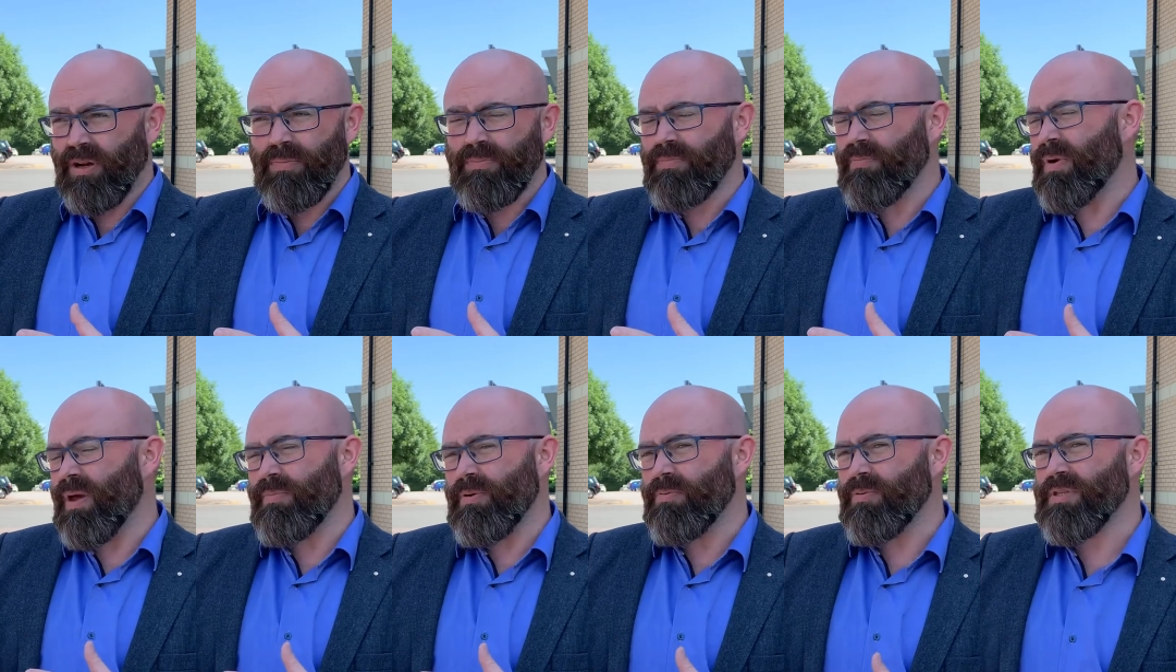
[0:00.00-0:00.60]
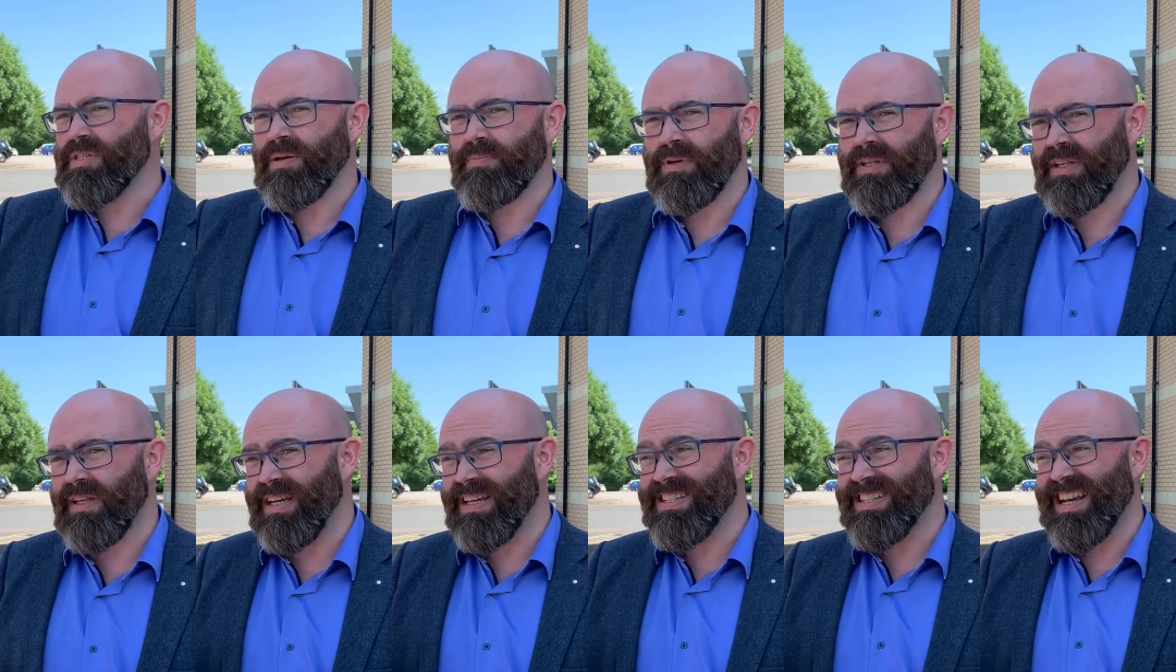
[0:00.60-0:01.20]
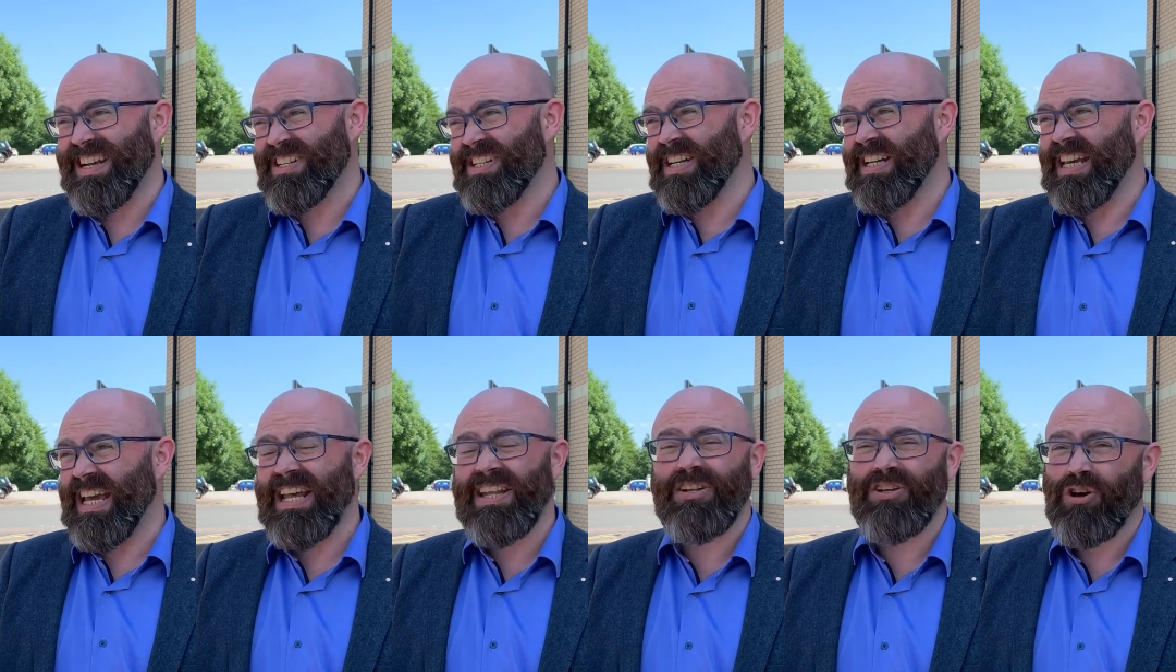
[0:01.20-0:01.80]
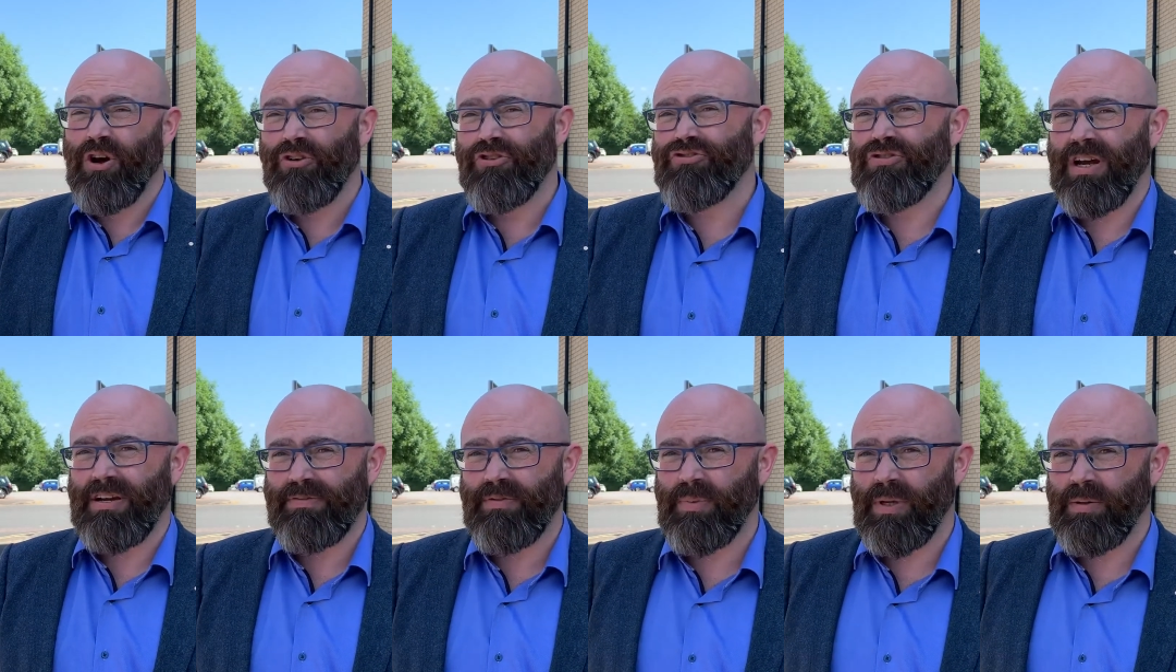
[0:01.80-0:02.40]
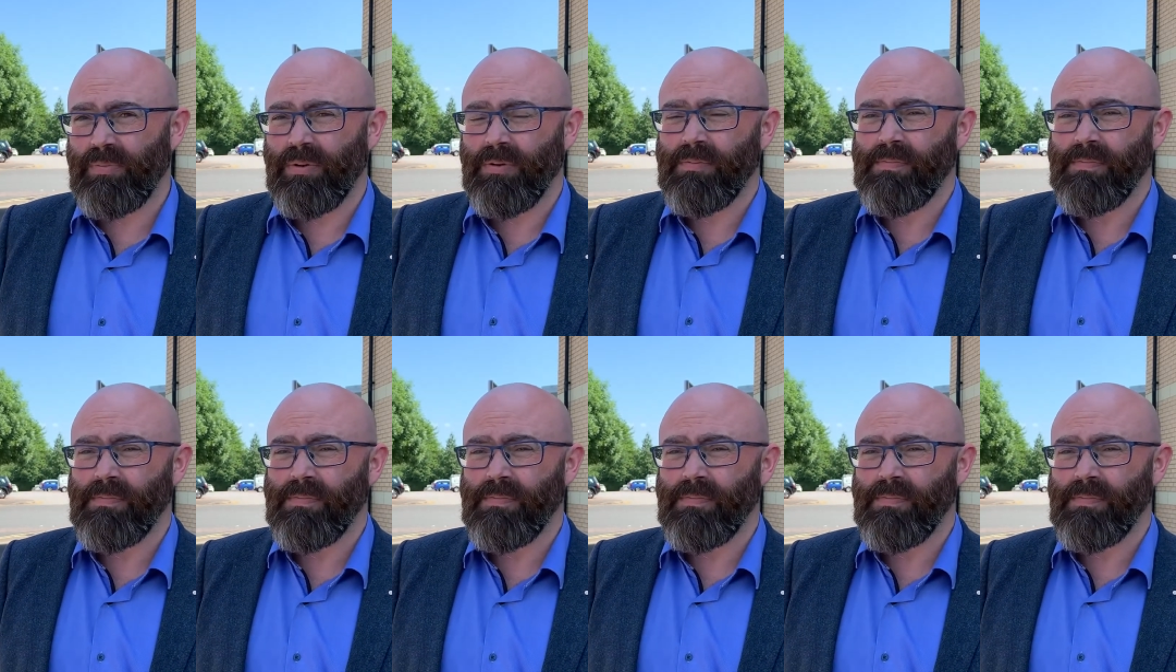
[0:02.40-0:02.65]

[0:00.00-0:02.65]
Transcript: maybe with something that is actually in the contract for people.